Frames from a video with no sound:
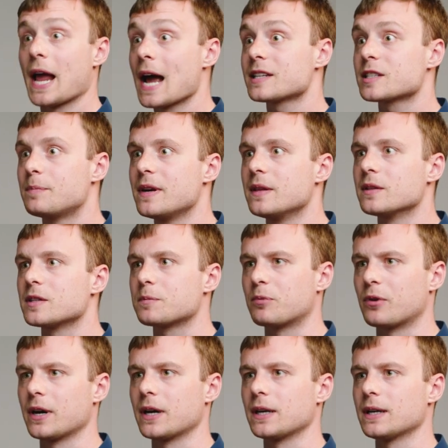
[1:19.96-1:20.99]
and it has to be in the
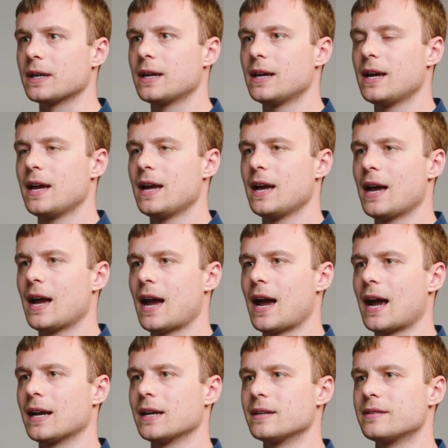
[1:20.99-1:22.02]
spring.
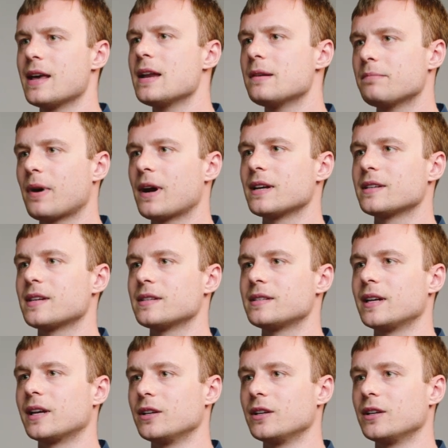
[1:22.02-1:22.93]
And then Beyer says he